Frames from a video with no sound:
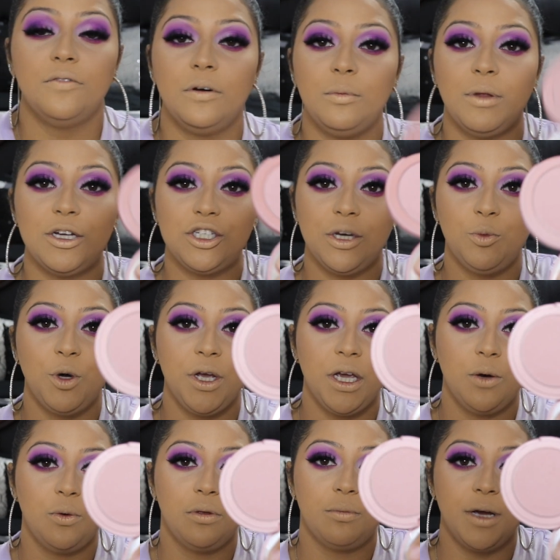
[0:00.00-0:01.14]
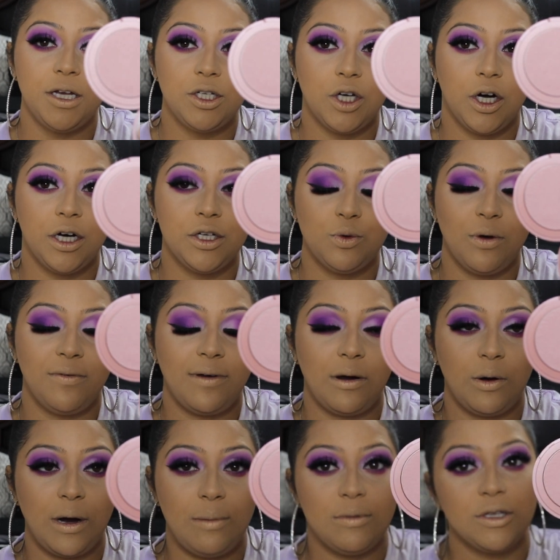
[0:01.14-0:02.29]
For blush, I'm going in with my Tarte 12
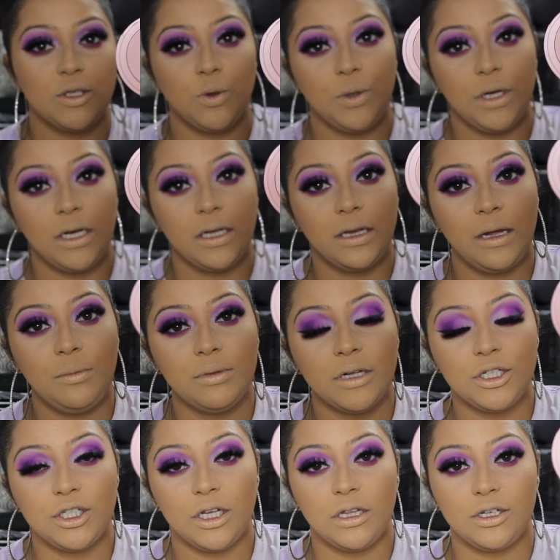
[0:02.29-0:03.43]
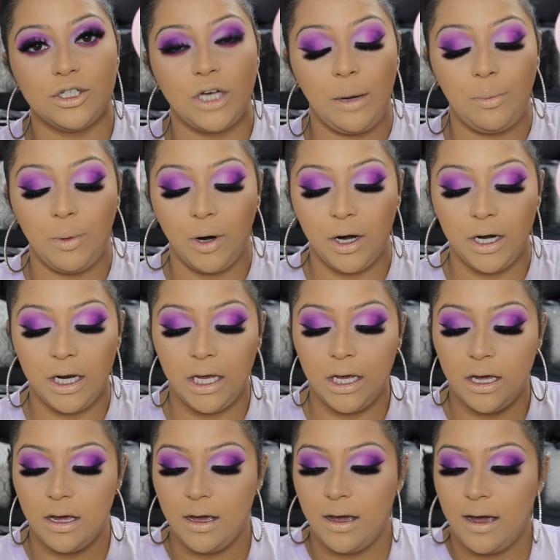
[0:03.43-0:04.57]
Hour Amazonian Clay Blush in the shade Party.
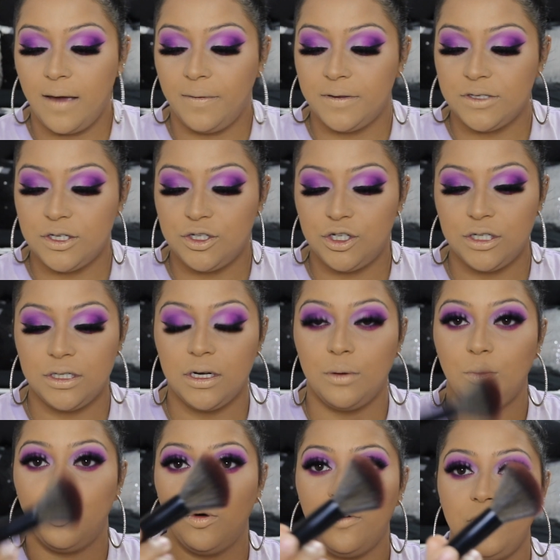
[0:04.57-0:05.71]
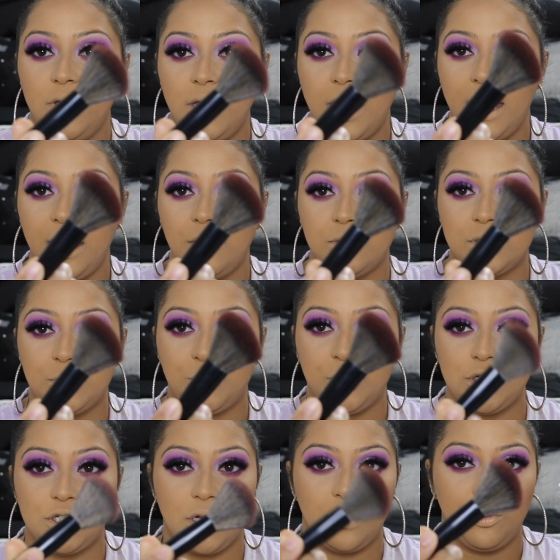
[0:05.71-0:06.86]
And this is just a Morphe angled
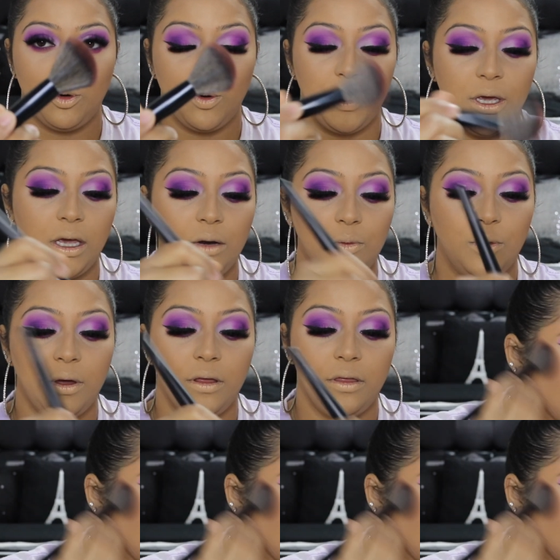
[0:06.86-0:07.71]
brush that I'm going in with.